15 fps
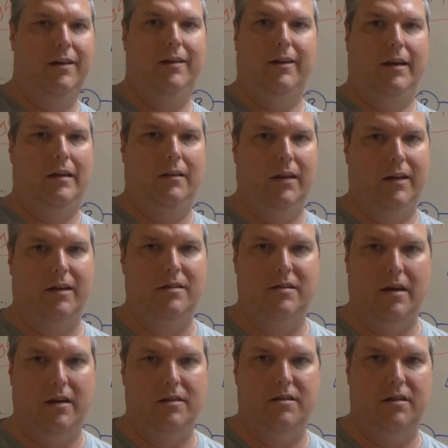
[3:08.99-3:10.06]
And again, like I
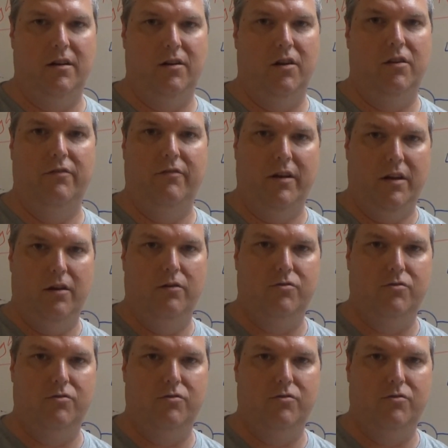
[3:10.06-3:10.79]
said, it's in another video,